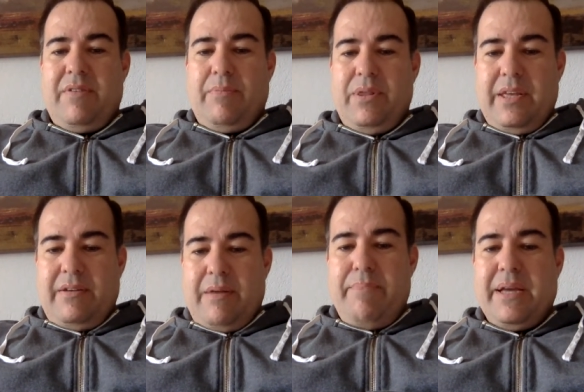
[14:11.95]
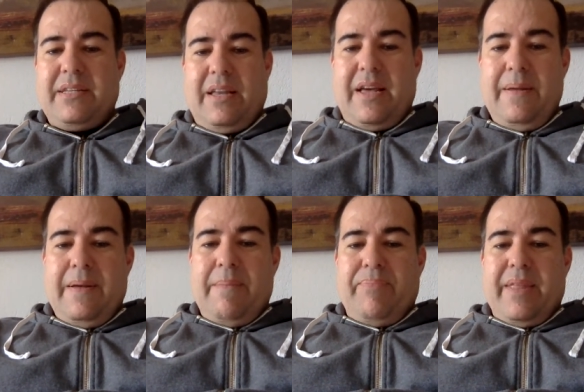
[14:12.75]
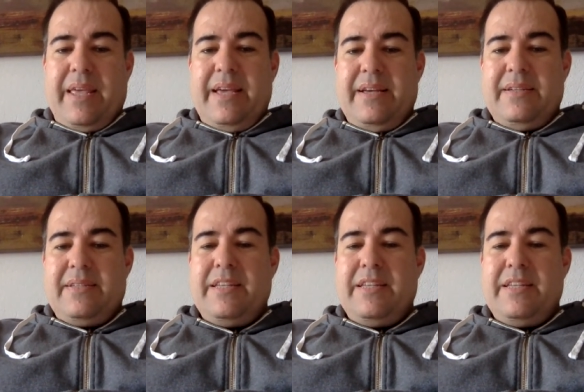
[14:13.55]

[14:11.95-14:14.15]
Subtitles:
when the amygdala is